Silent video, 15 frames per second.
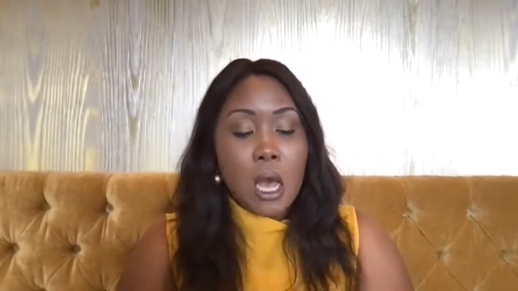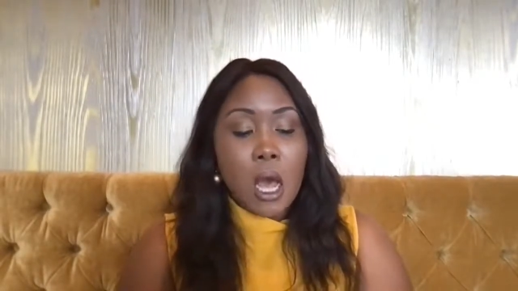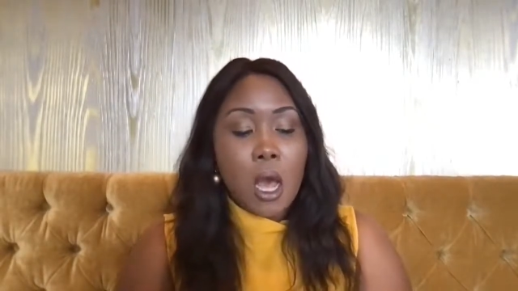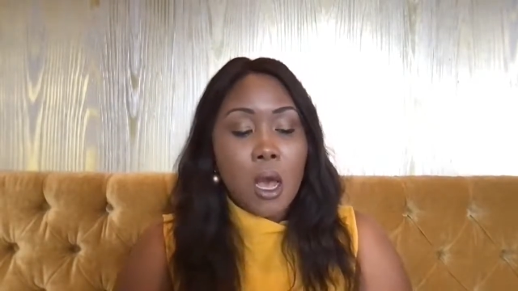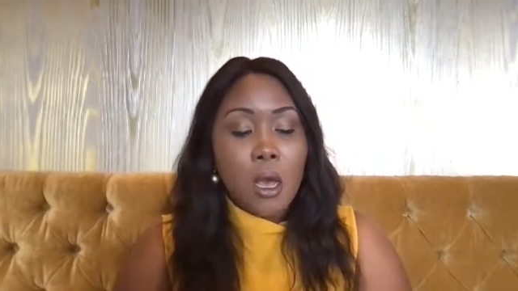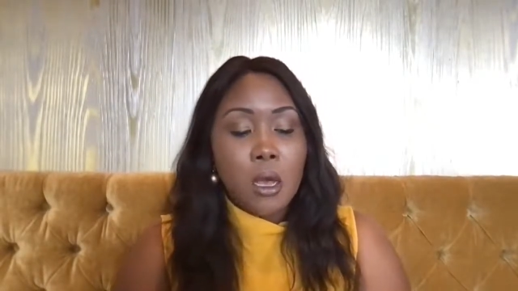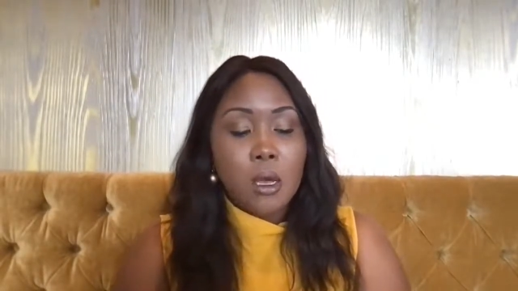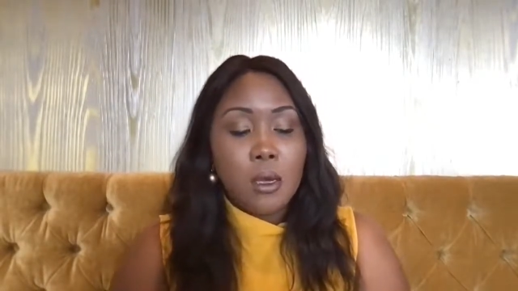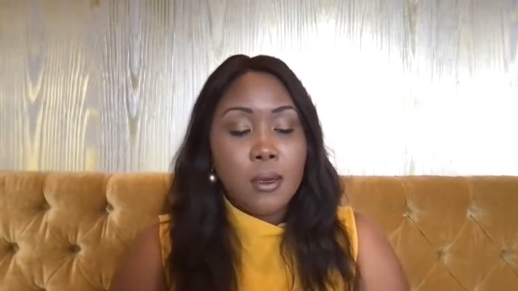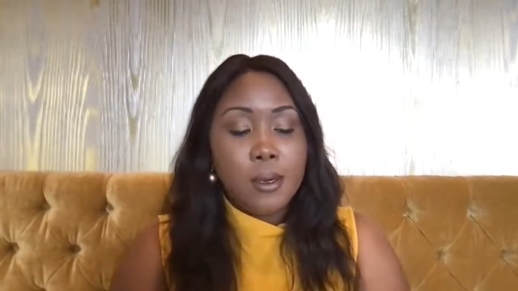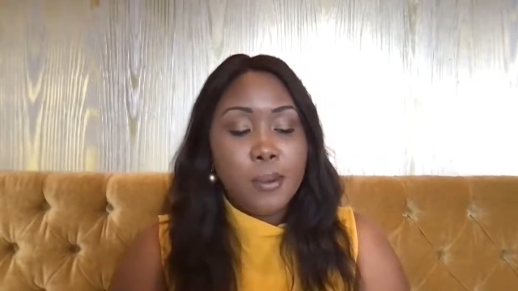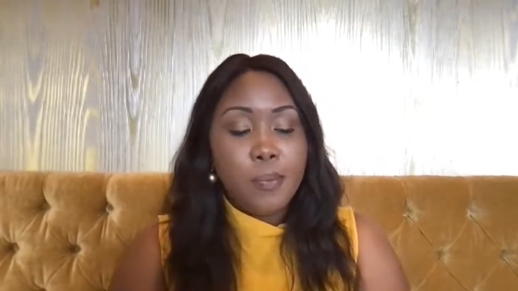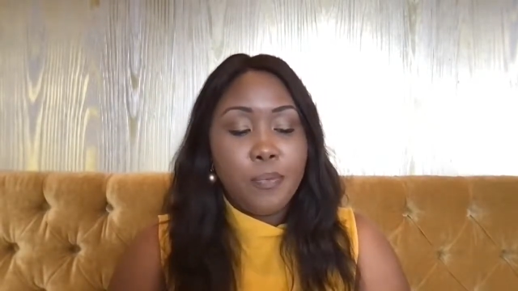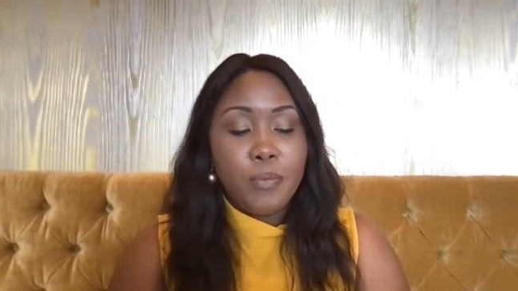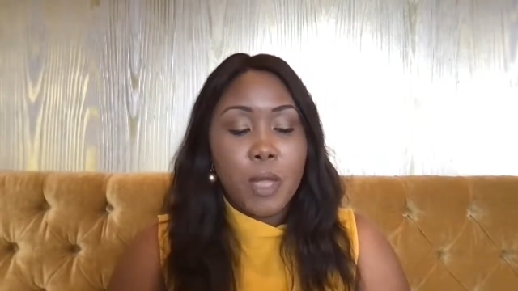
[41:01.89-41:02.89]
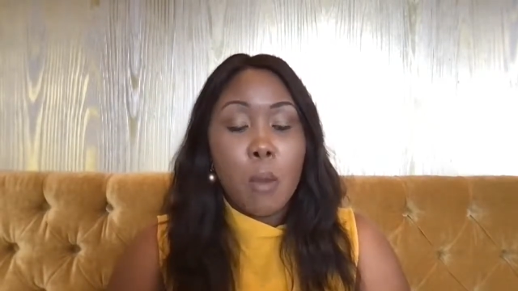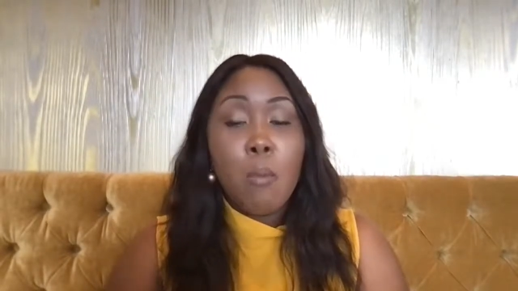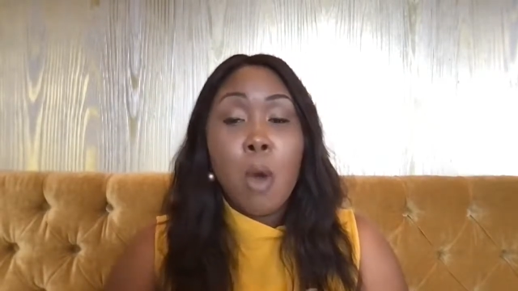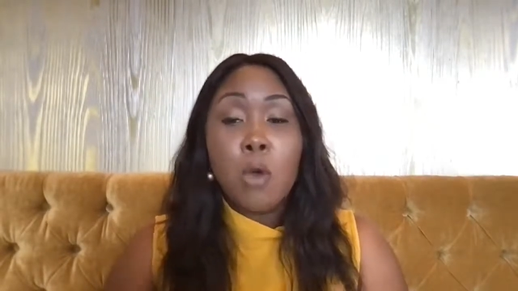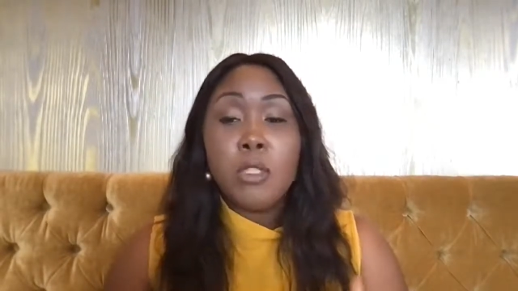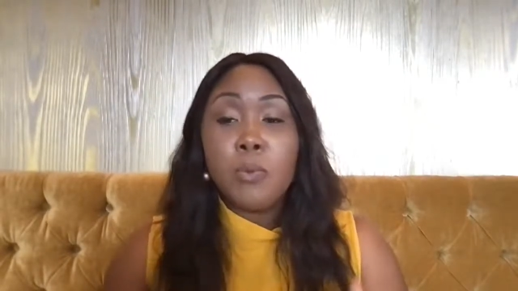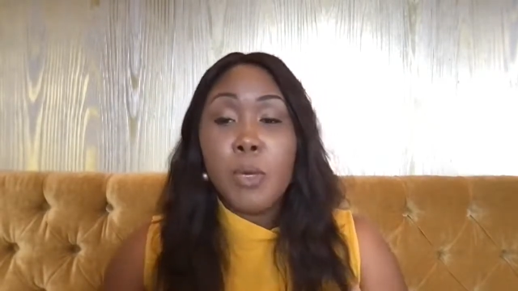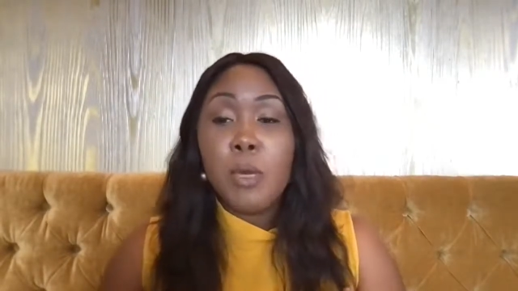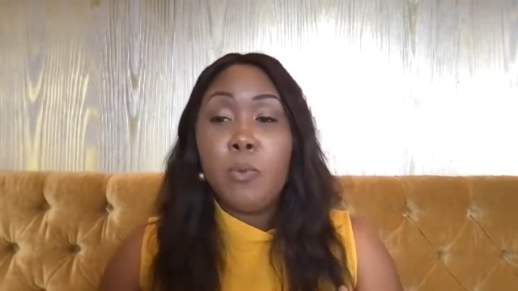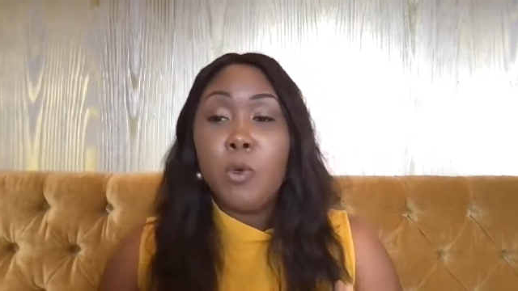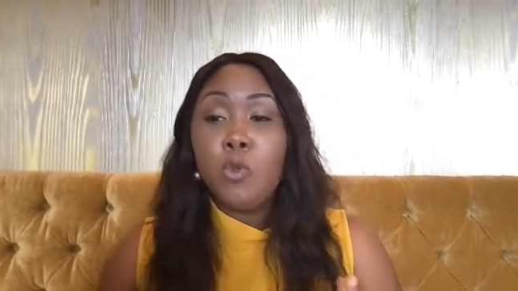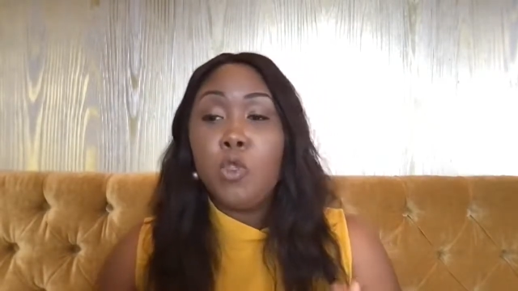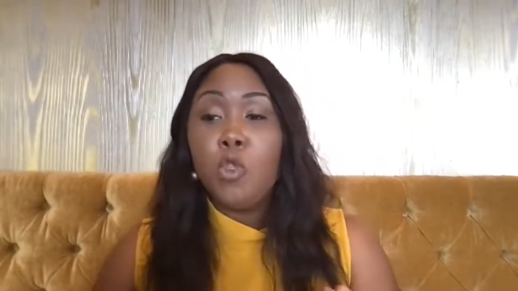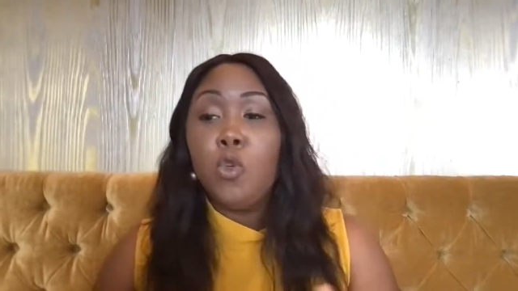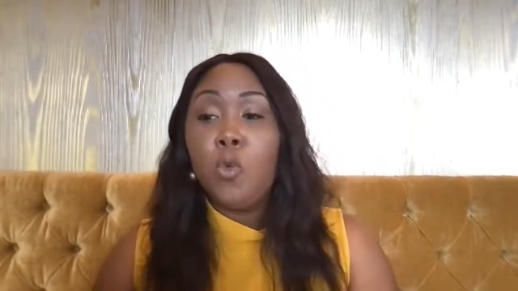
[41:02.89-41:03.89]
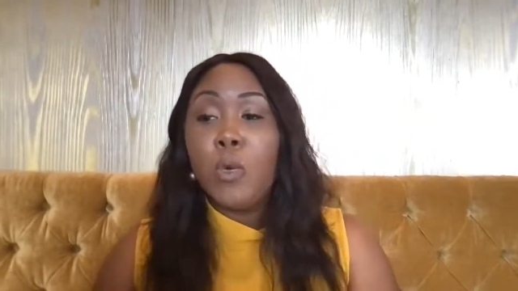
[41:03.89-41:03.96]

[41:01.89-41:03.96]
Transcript: most people do